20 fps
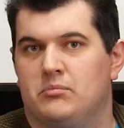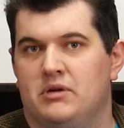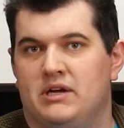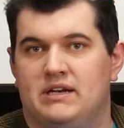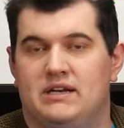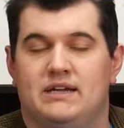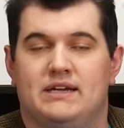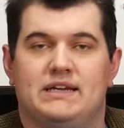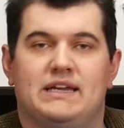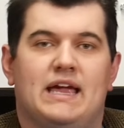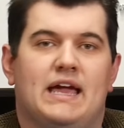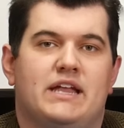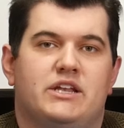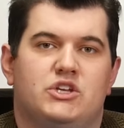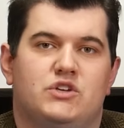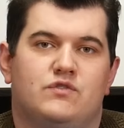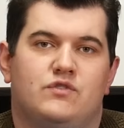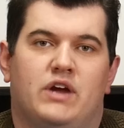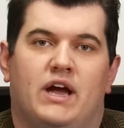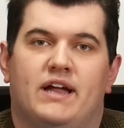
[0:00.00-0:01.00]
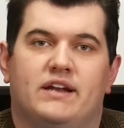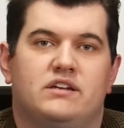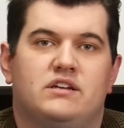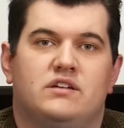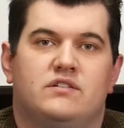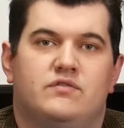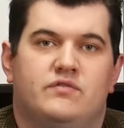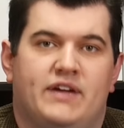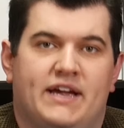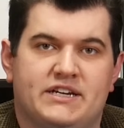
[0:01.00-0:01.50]
But again, you've got
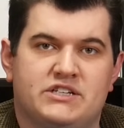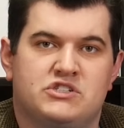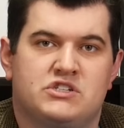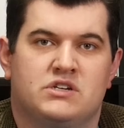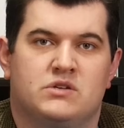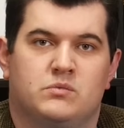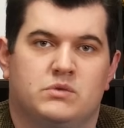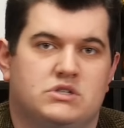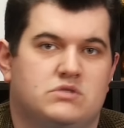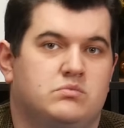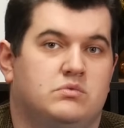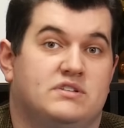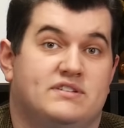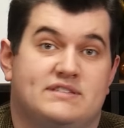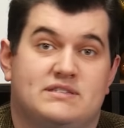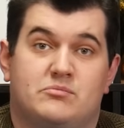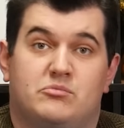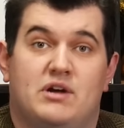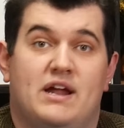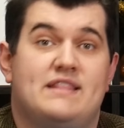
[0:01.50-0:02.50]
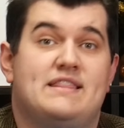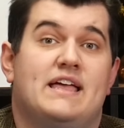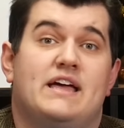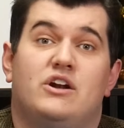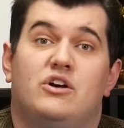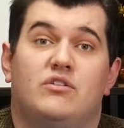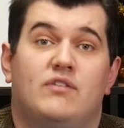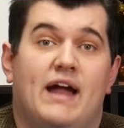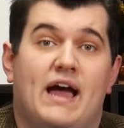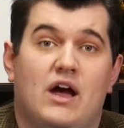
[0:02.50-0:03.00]
convection, which will spread that
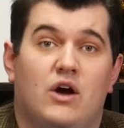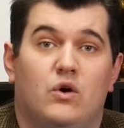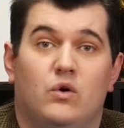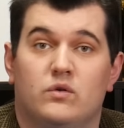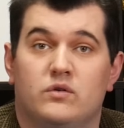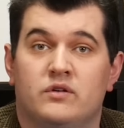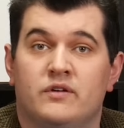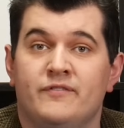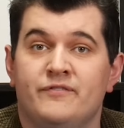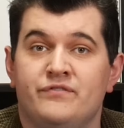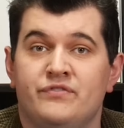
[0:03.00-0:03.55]
around.